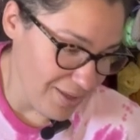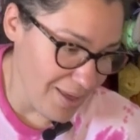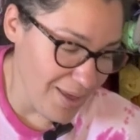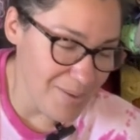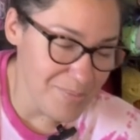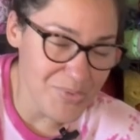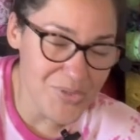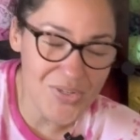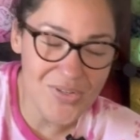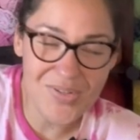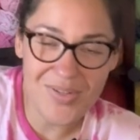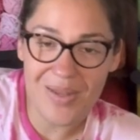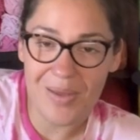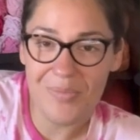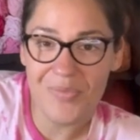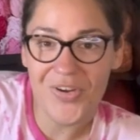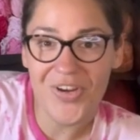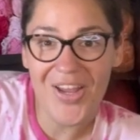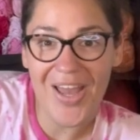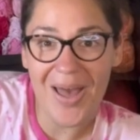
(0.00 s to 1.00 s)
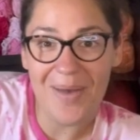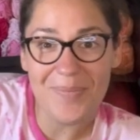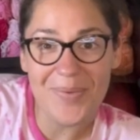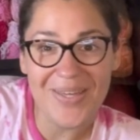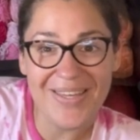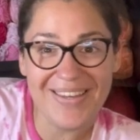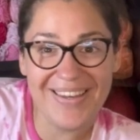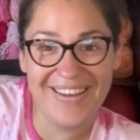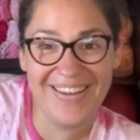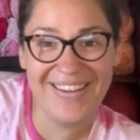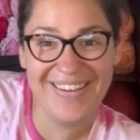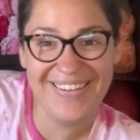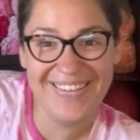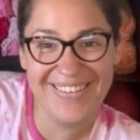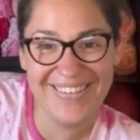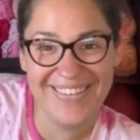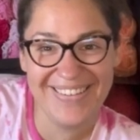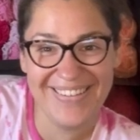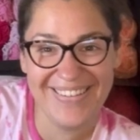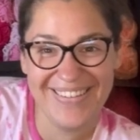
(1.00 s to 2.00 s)
I'm very happy.
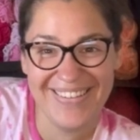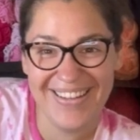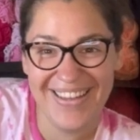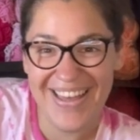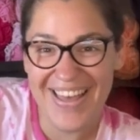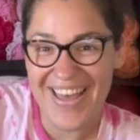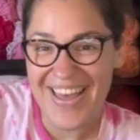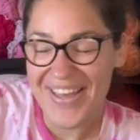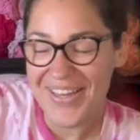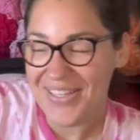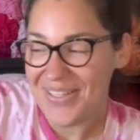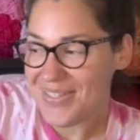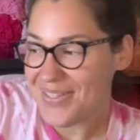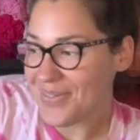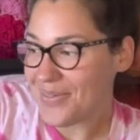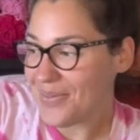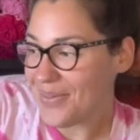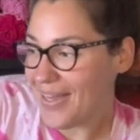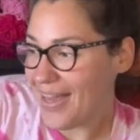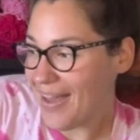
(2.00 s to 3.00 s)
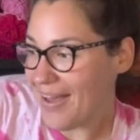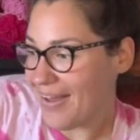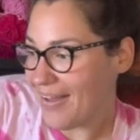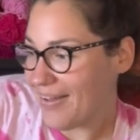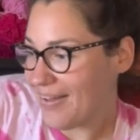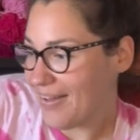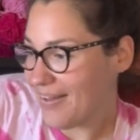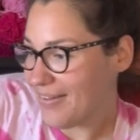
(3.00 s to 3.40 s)
So yeah,